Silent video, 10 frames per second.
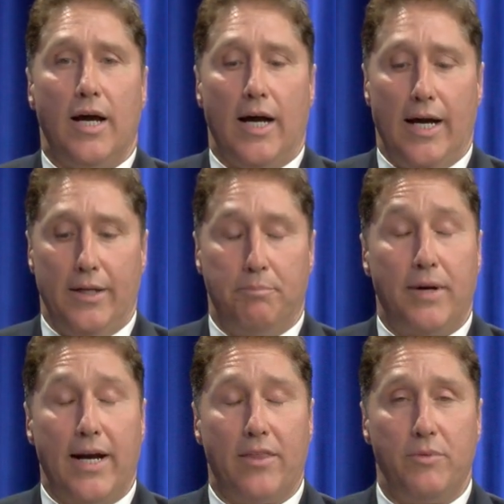I am
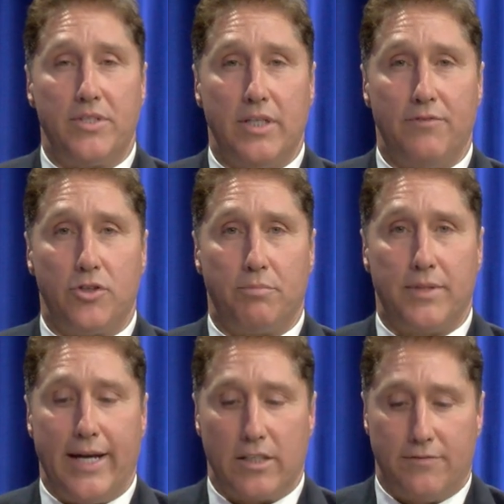part of the receivership
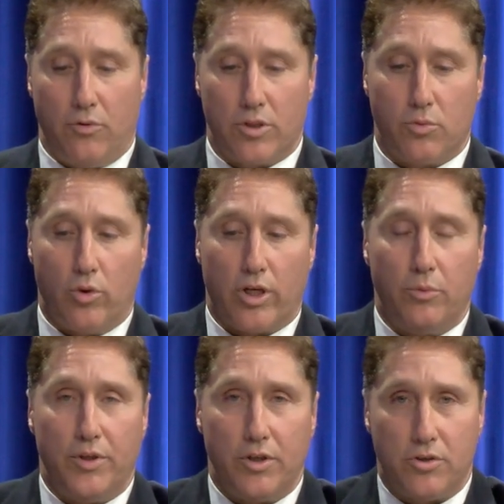task force
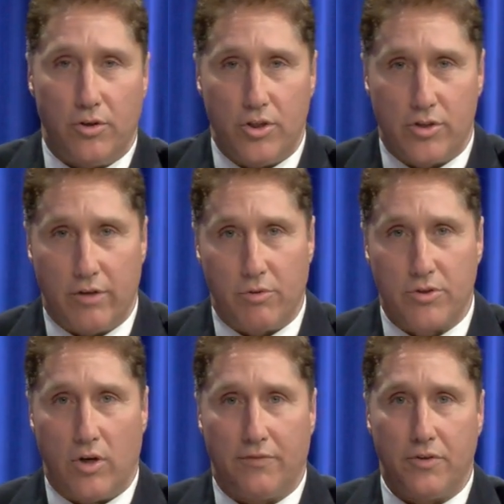working with the Attorney
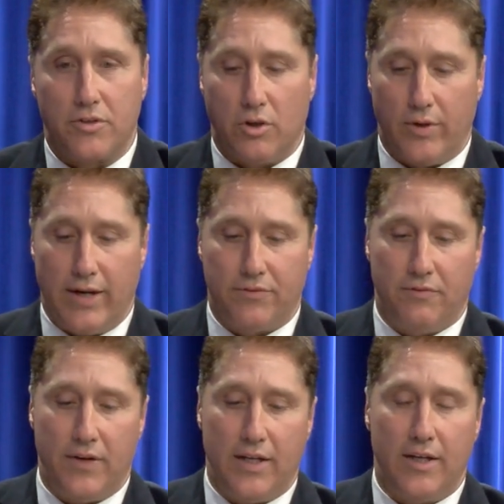General's office going after
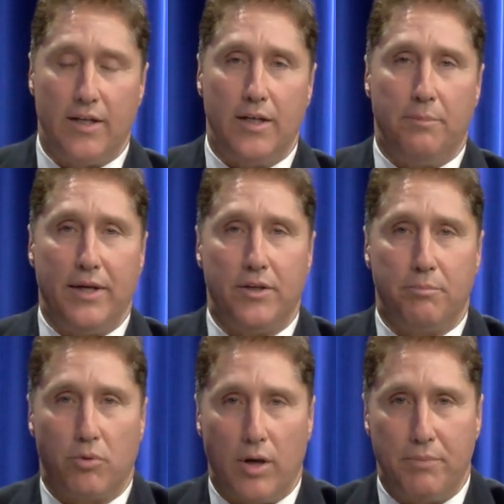vacant and
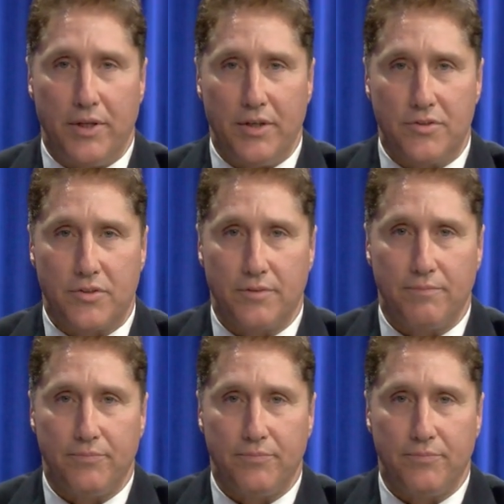abandoned properties.